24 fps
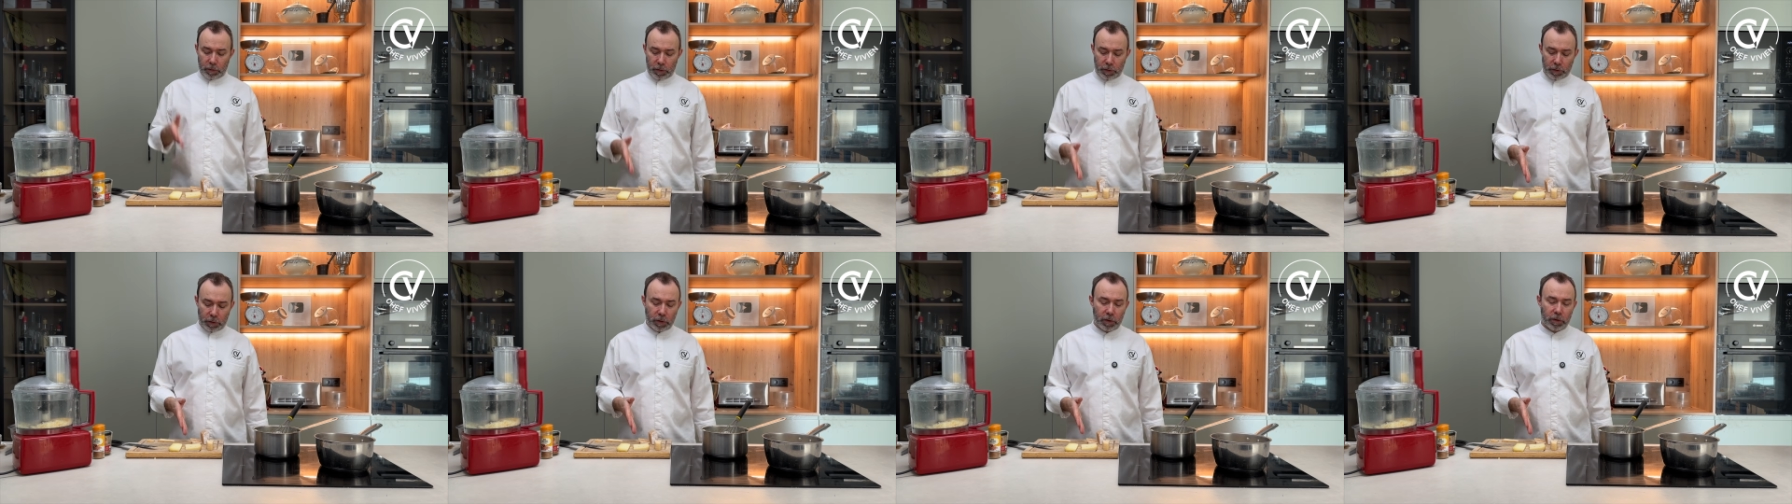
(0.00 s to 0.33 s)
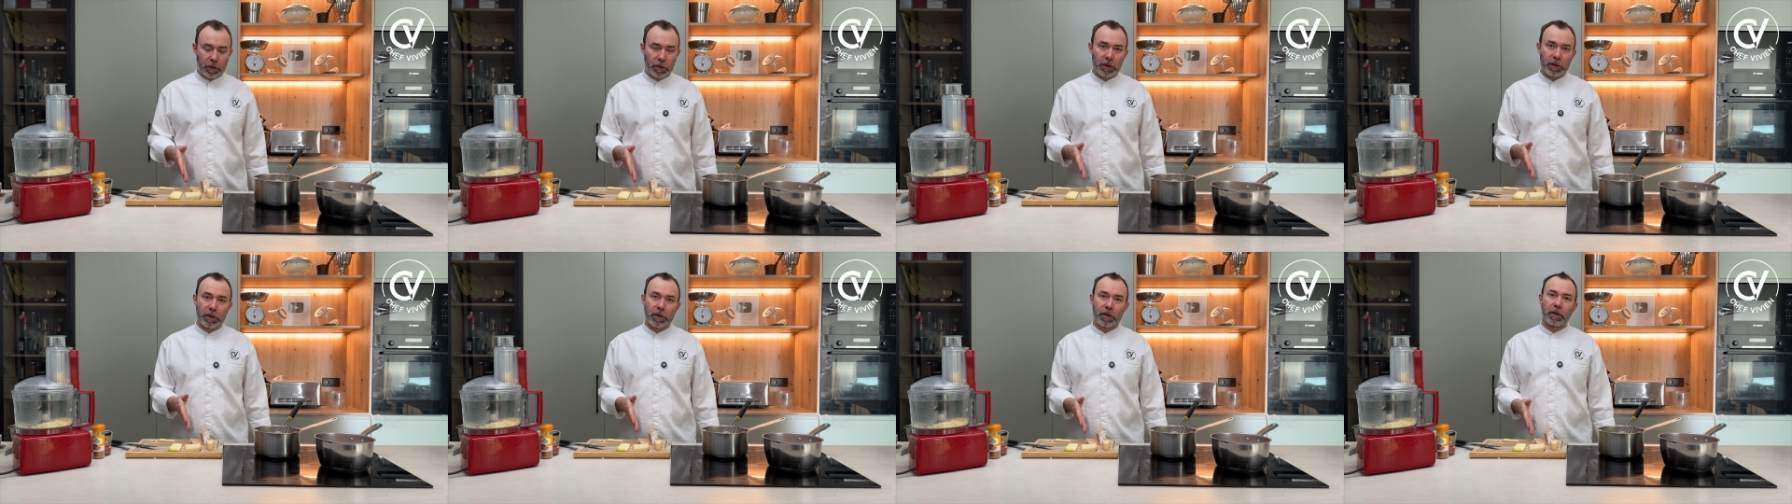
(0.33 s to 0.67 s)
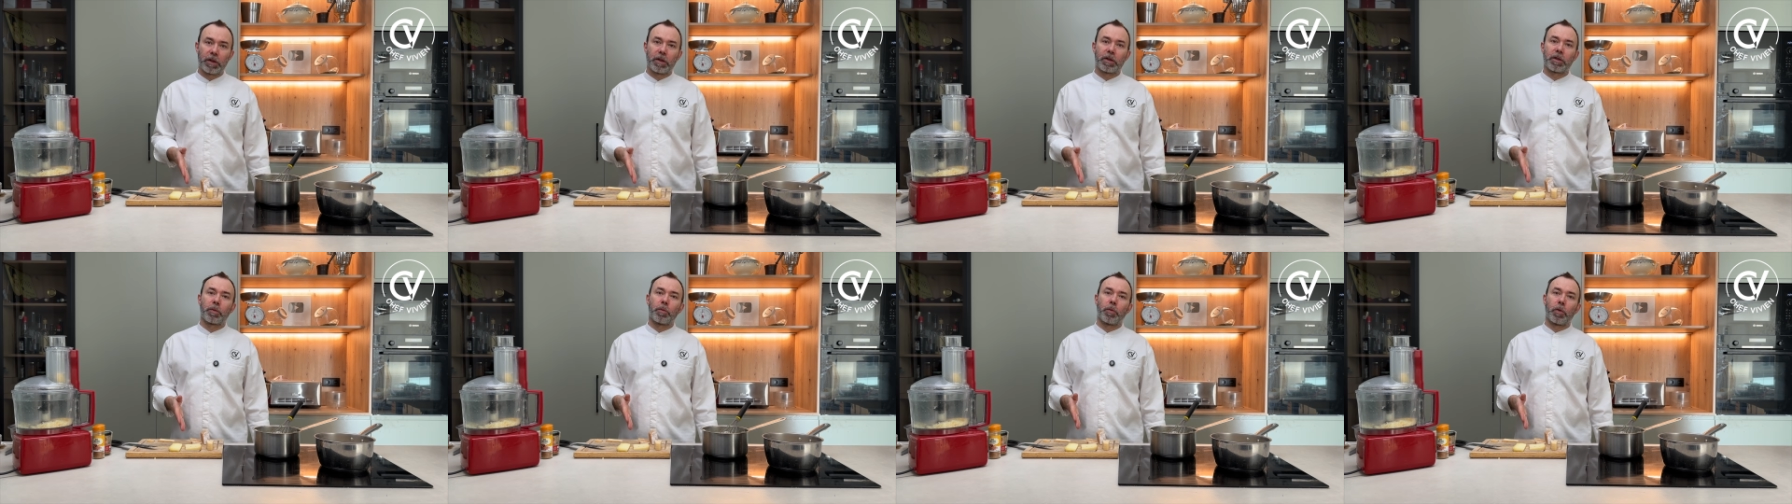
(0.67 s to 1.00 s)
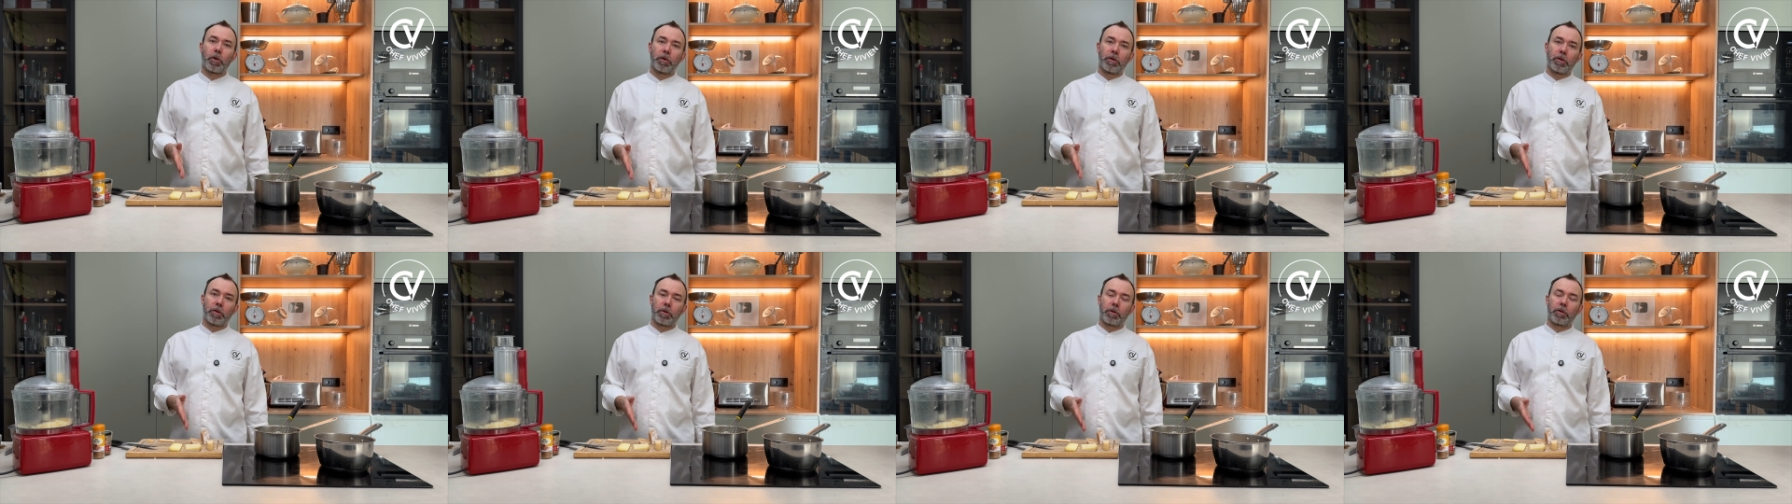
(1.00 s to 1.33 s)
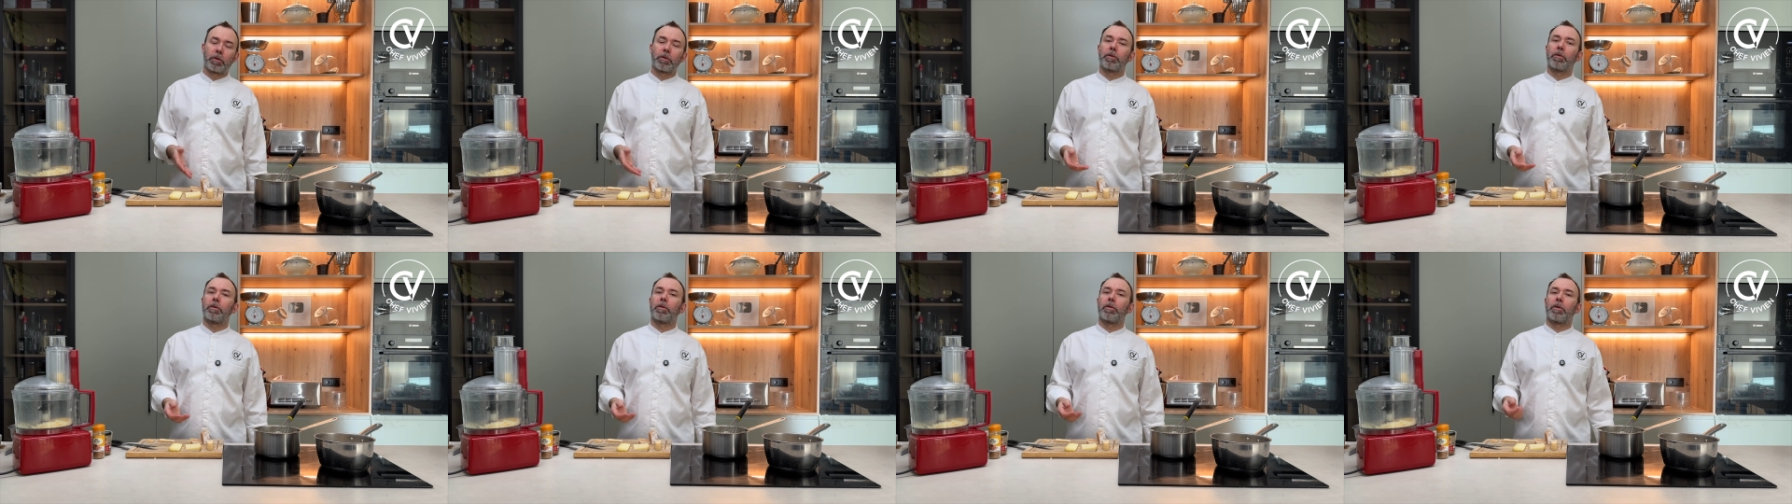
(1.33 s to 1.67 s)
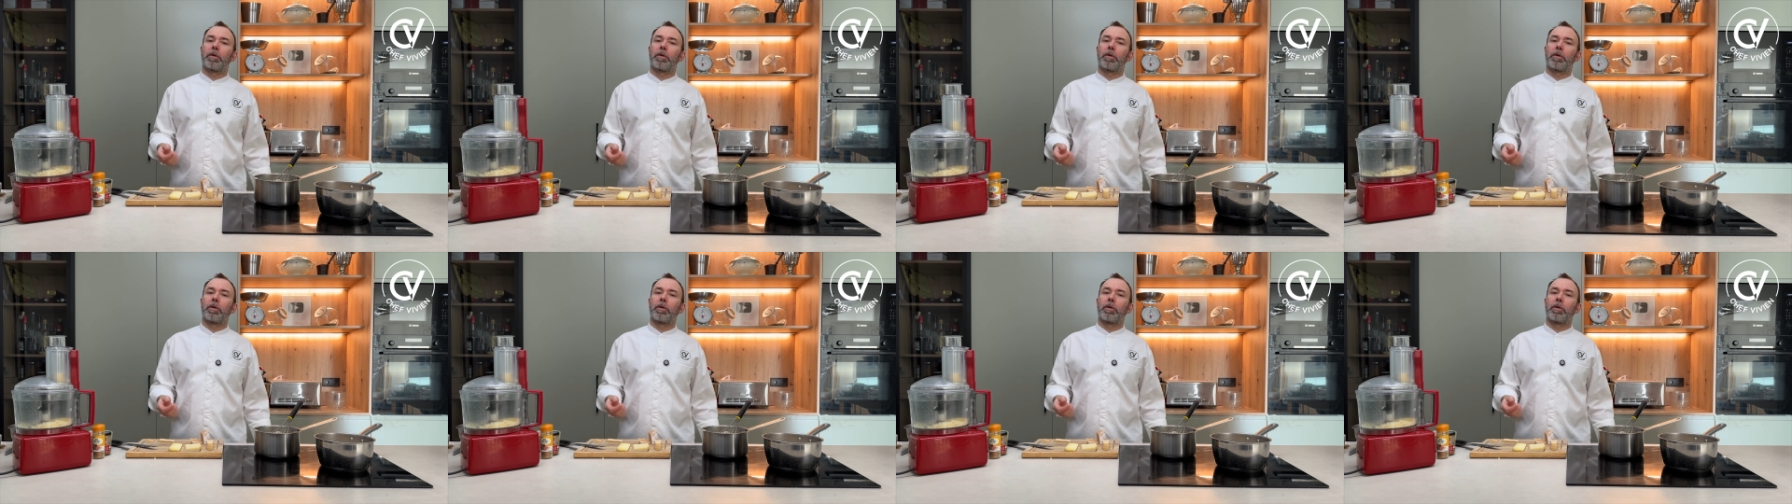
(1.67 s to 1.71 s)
36 months.